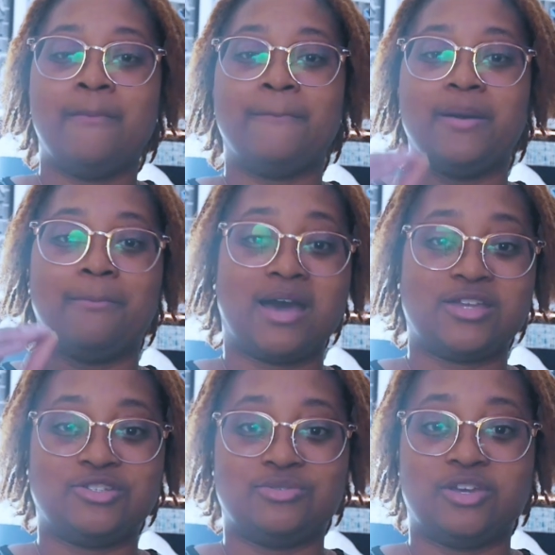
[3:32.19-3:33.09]
But
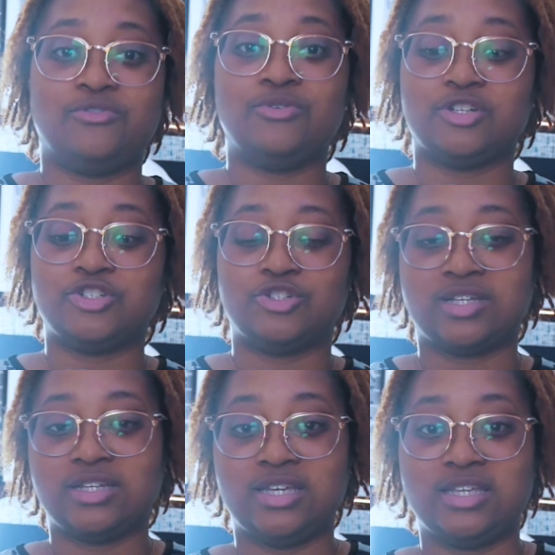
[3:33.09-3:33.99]
mind you, if you are
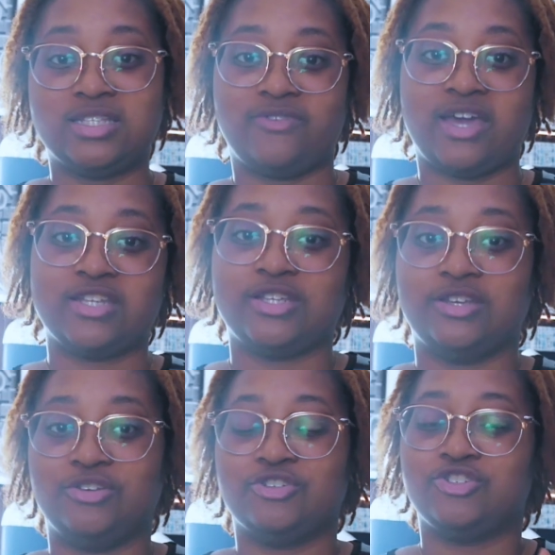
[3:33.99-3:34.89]
strictly into fashion
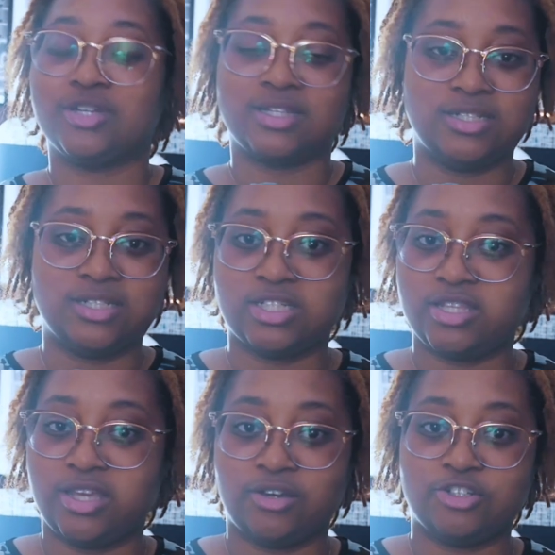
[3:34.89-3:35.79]
and you're strictly just
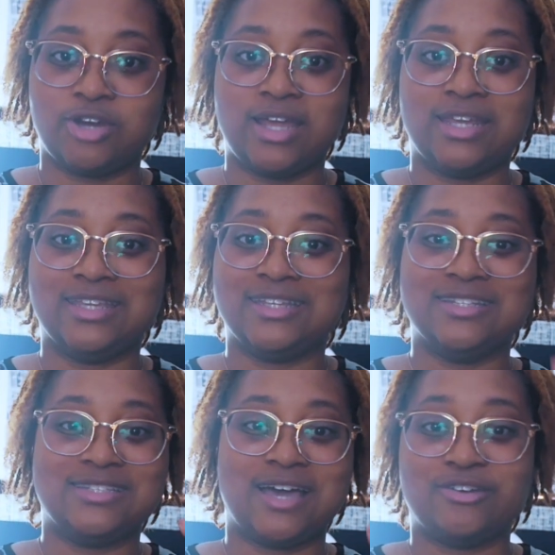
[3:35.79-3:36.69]
there trying to get the
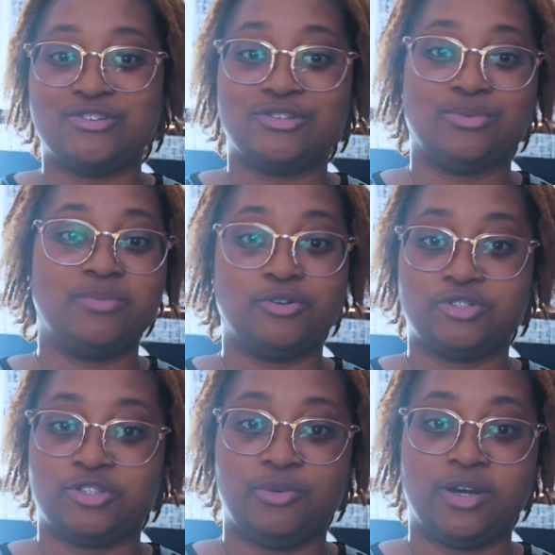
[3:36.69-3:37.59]
designers to
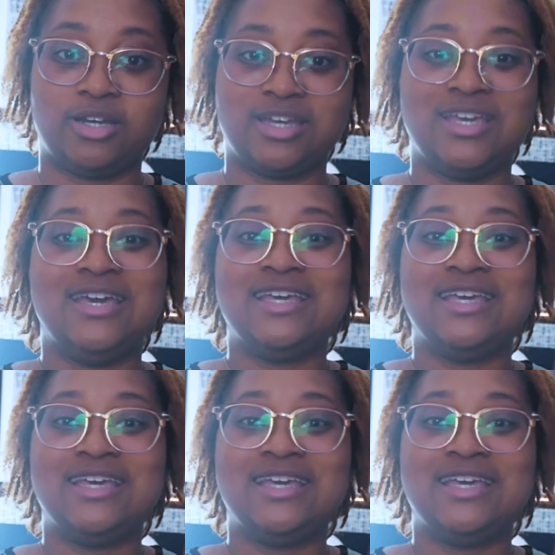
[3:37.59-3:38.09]
repost your work,